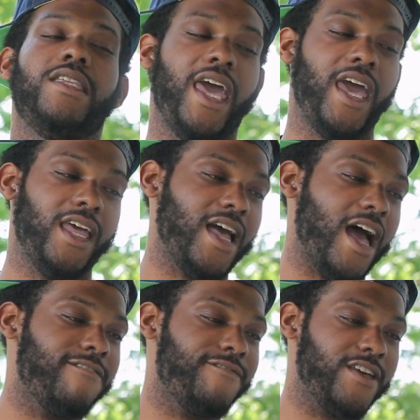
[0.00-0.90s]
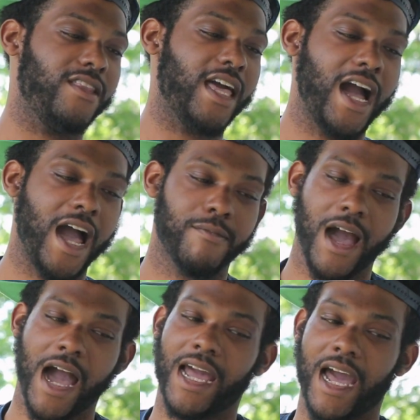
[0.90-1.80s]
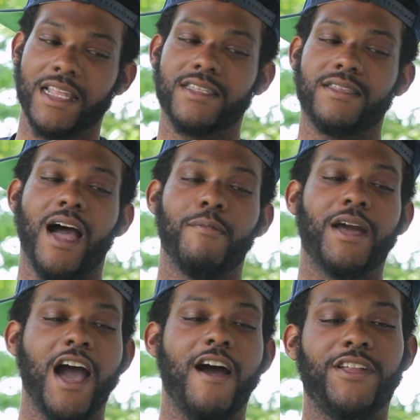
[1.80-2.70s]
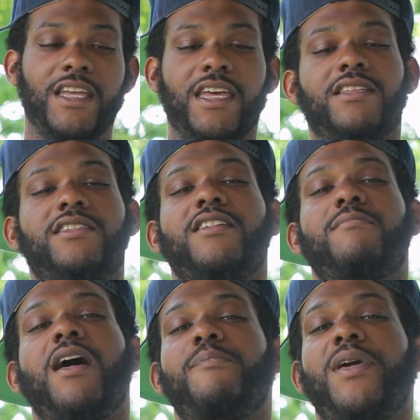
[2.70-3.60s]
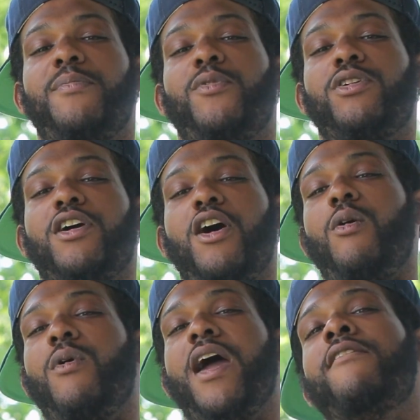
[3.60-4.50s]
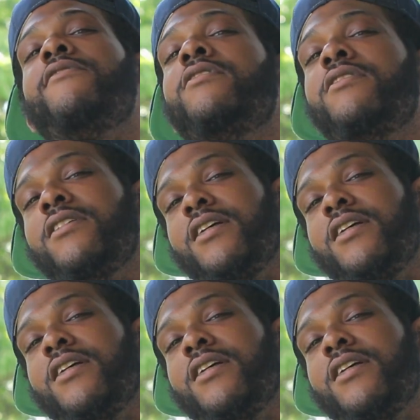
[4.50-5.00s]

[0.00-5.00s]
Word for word: that I feel like I, I got, I'm confident in 10 of my people to go wherever